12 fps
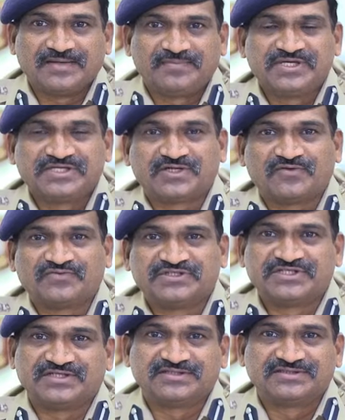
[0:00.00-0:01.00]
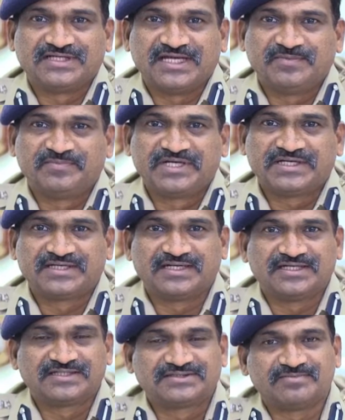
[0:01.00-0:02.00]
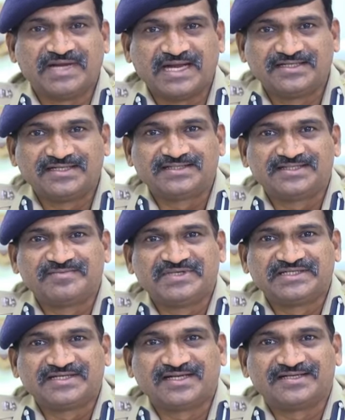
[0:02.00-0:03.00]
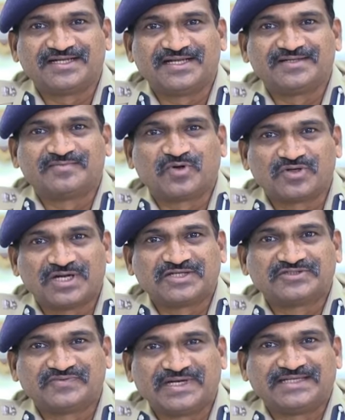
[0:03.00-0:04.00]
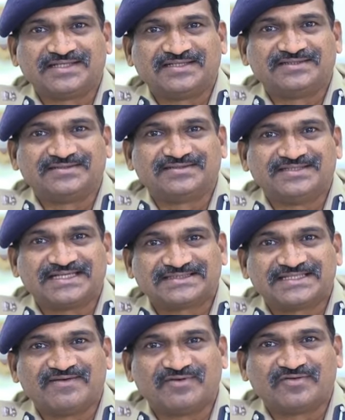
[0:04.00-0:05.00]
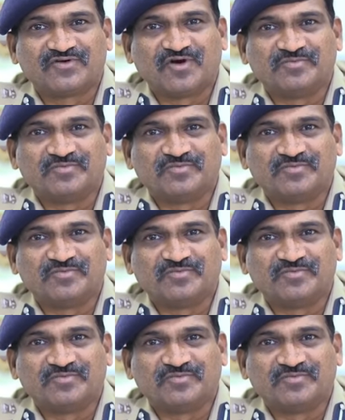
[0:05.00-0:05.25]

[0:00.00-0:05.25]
IPS officers, NPA conducts mandatory mid-career training programs for attaining next level of